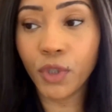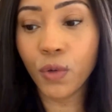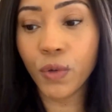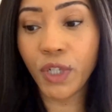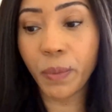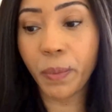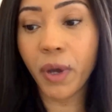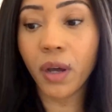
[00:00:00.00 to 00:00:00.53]

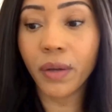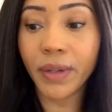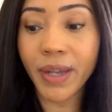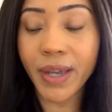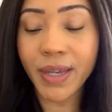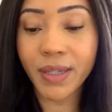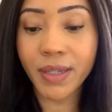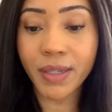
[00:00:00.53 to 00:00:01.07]
touch upon
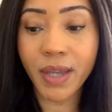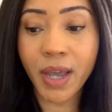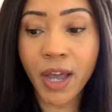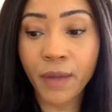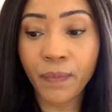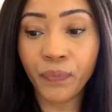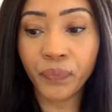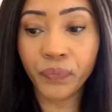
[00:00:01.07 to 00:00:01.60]
is
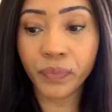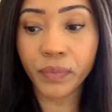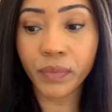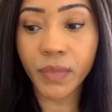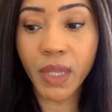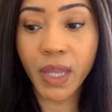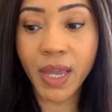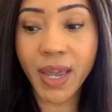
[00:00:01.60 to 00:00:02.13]

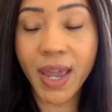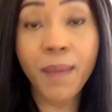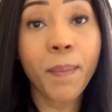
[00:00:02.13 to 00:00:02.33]
the